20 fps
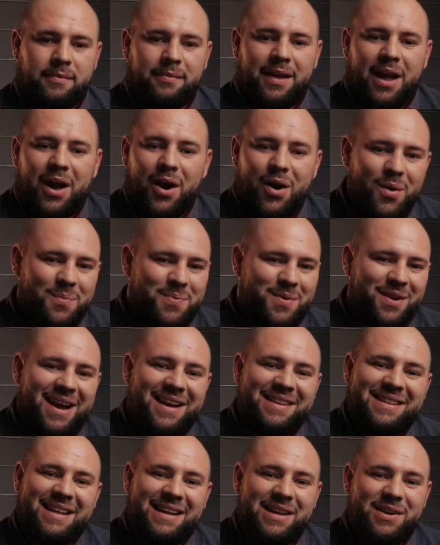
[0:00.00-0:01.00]
I hope you
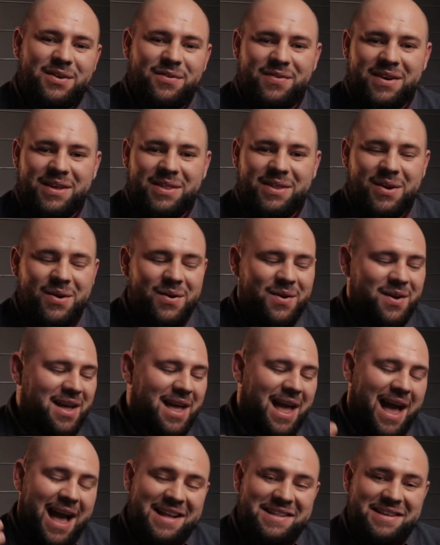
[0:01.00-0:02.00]
liked that little video,
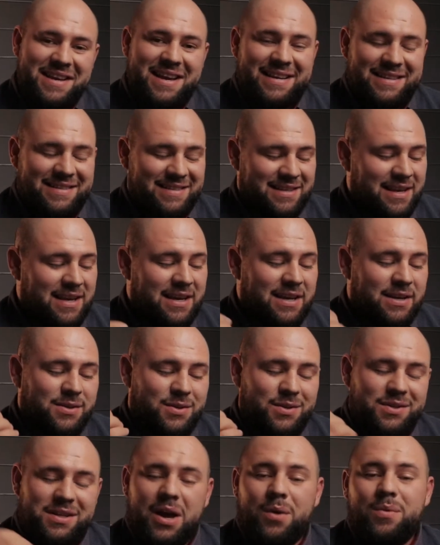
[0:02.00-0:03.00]
and yes,
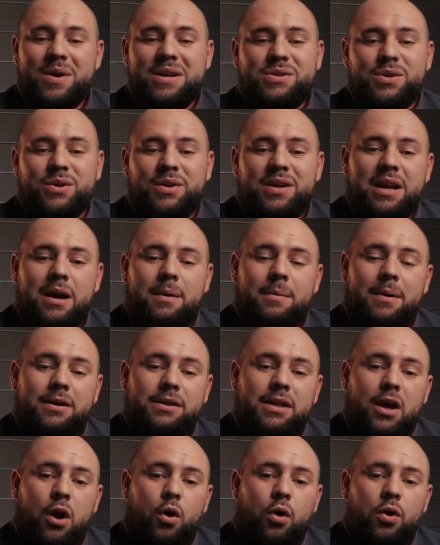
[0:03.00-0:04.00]
today we're talking about
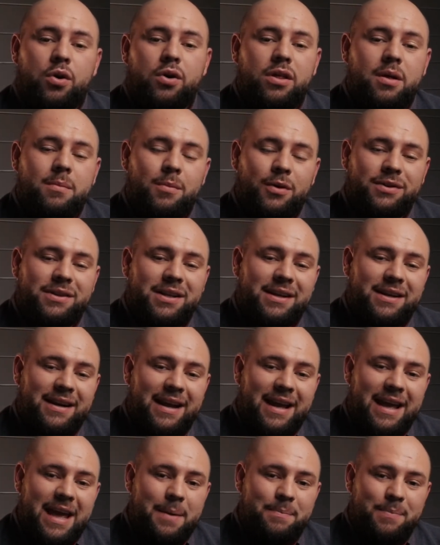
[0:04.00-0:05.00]
the Hoyo De
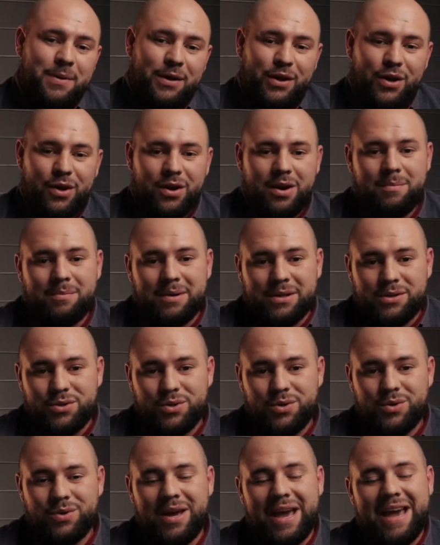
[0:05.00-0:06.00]
Monterrey Epicure
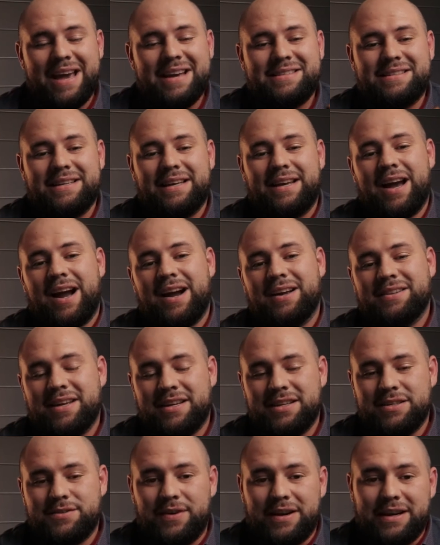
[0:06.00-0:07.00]
No.2, a cigar
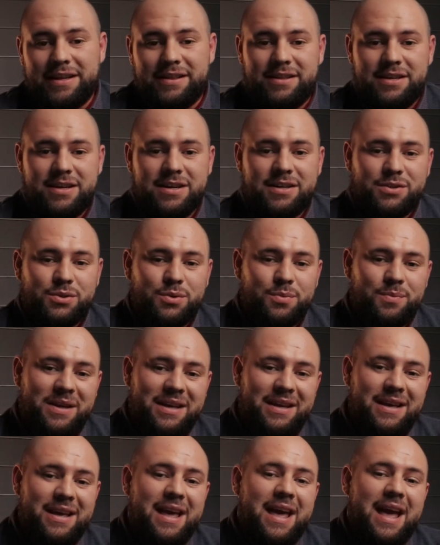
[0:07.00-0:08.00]
that is very dear to
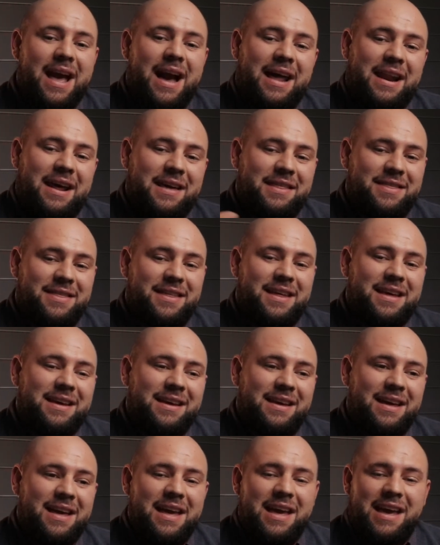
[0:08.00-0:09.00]
me, and I
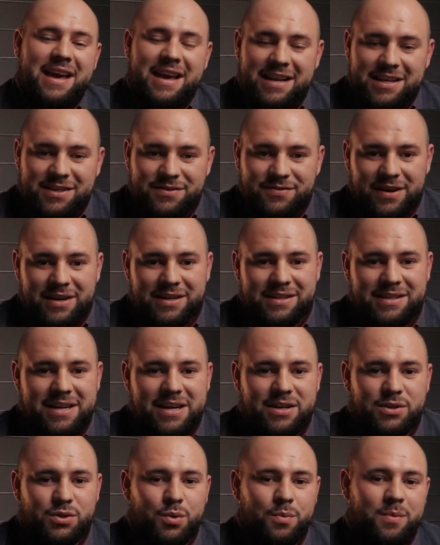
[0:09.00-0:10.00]
think it is very
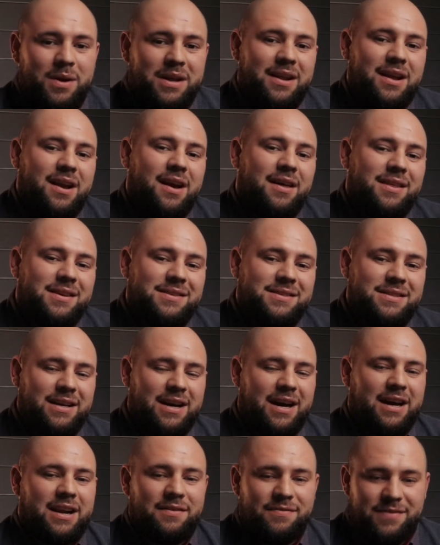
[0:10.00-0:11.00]
dear to many other
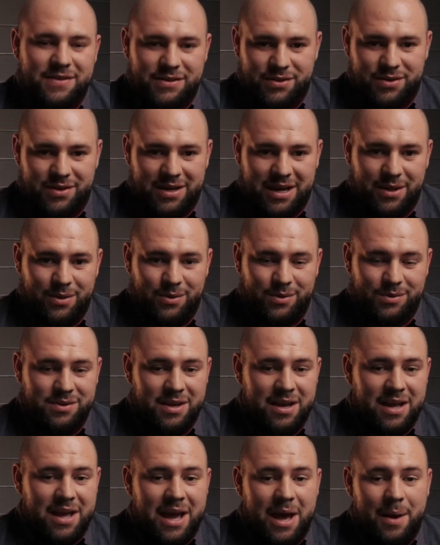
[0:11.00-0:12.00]
cigar aficionados.
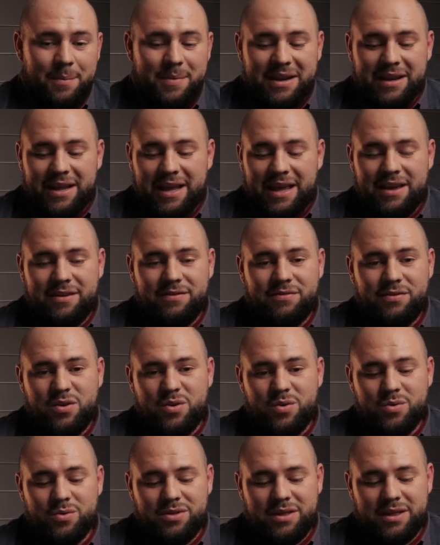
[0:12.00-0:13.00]
I mean, if
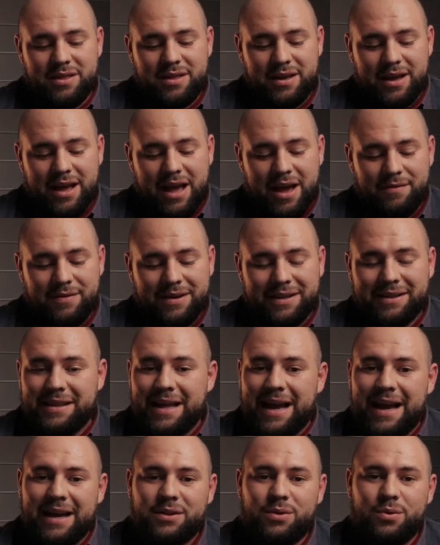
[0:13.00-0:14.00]
you didn't have a
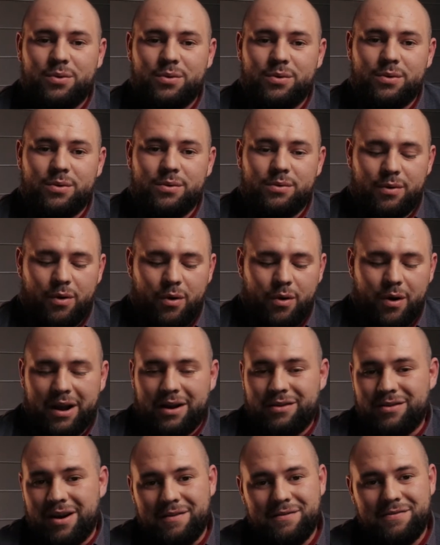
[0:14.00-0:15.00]
dad or a
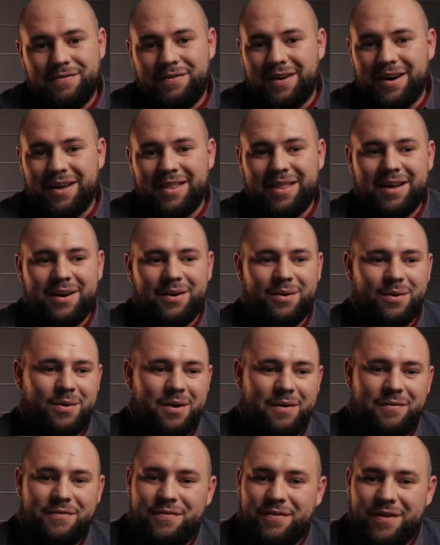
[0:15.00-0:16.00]
grandfather
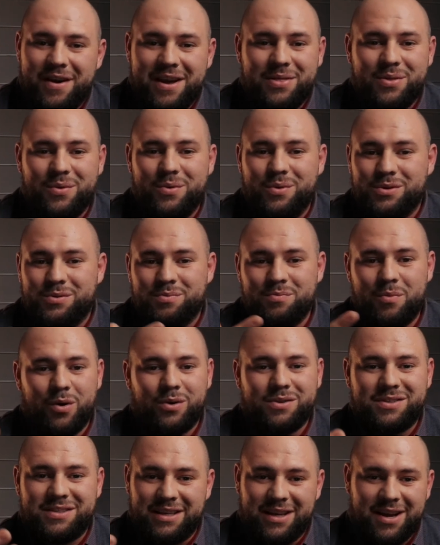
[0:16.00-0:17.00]
or a friend who
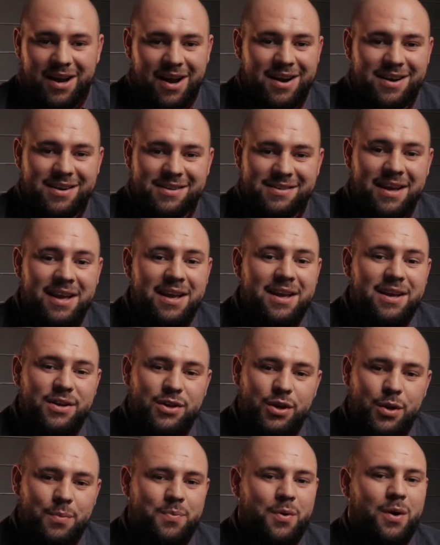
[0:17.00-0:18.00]
smoked cigars,
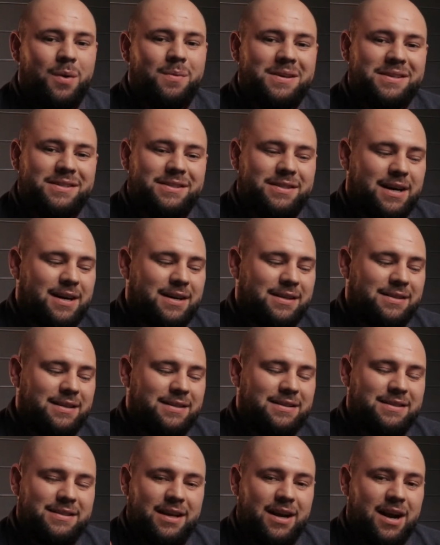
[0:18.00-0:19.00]
you probably
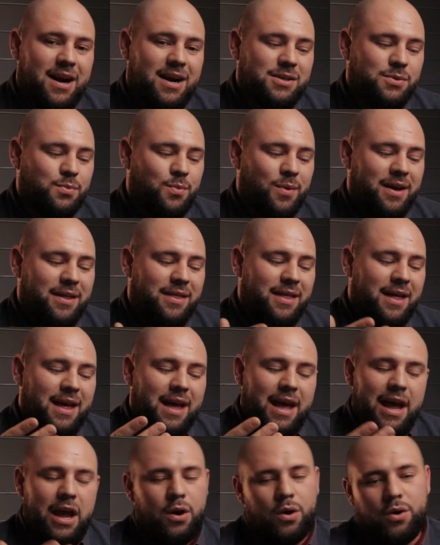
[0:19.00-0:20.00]
started cigars with
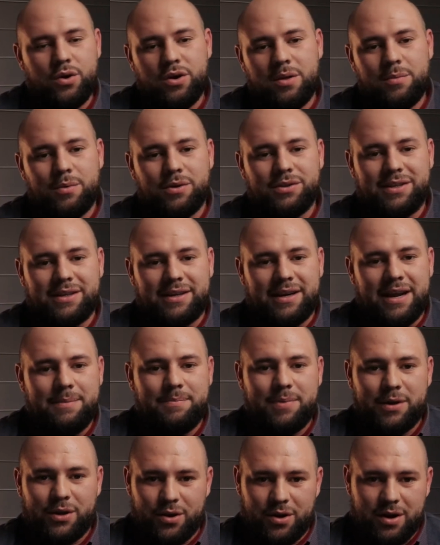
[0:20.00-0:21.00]
an Hoyo De Monterrey
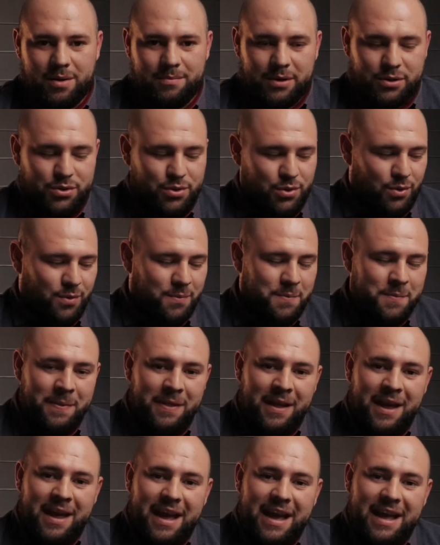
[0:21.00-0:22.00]
Epicure No.2.
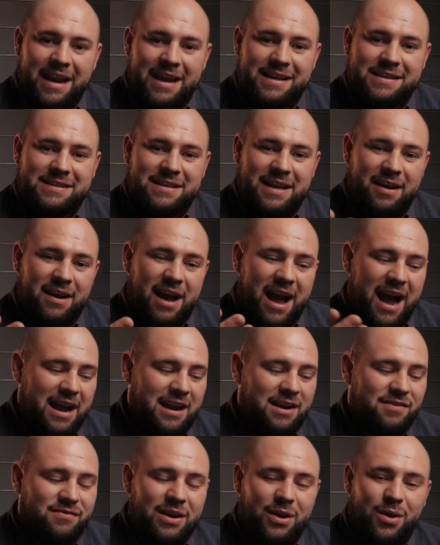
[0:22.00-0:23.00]
It is a
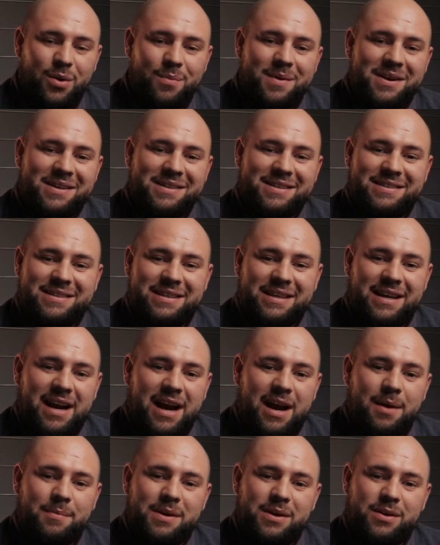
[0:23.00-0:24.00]
highly recommended
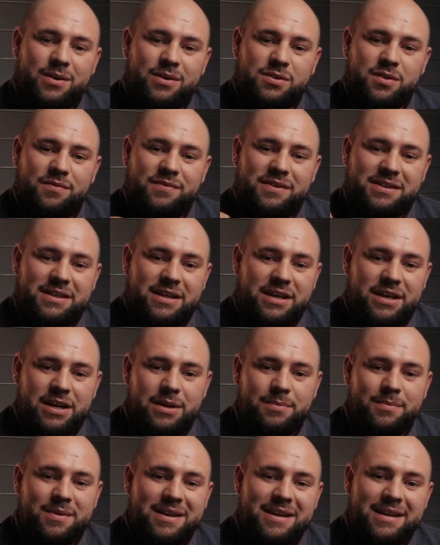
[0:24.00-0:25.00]
cigar because of its
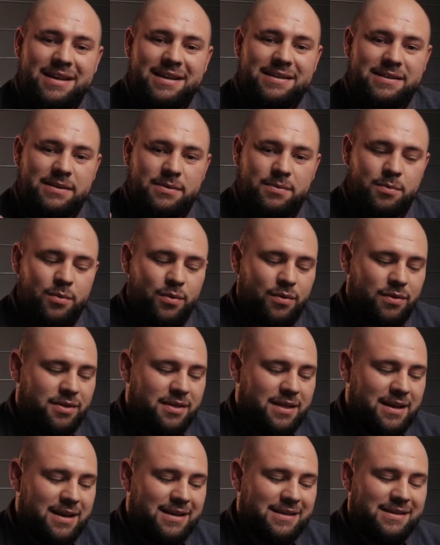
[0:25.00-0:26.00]
creaminess,
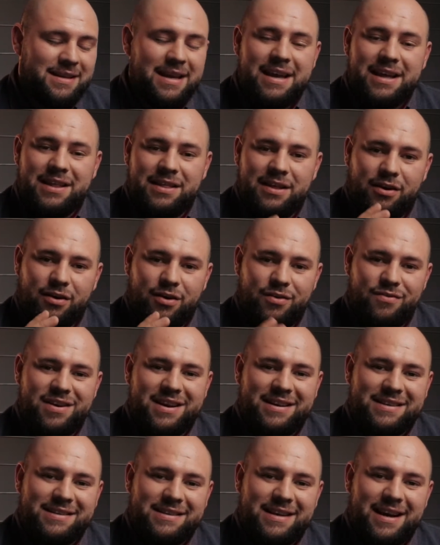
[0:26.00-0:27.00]
smoothness, the
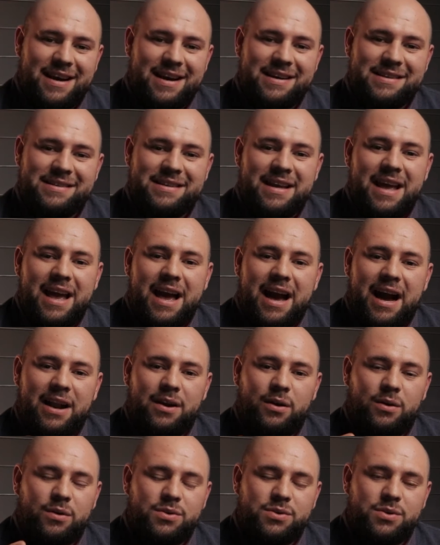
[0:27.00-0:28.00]
correct size,
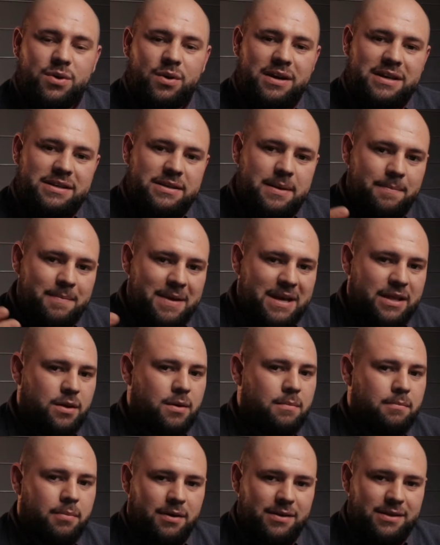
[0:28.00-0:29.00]
and also is a
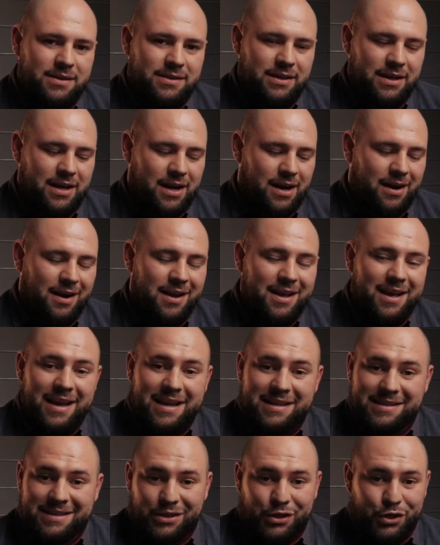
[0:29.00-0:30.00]
medium body cigar.
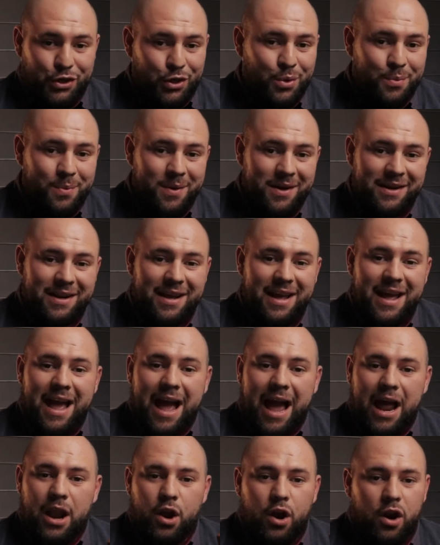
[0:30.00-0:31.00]
It's a Cuban
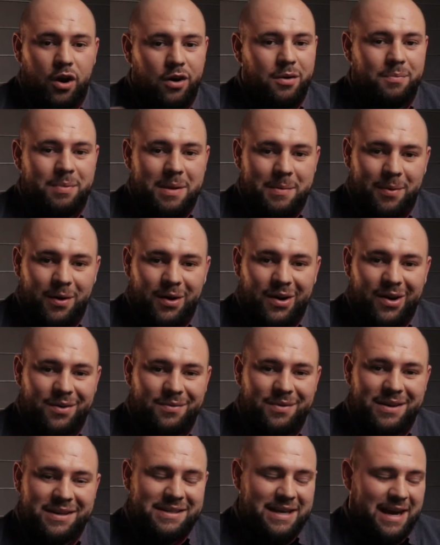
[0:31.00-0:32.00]
and a lot of people love it,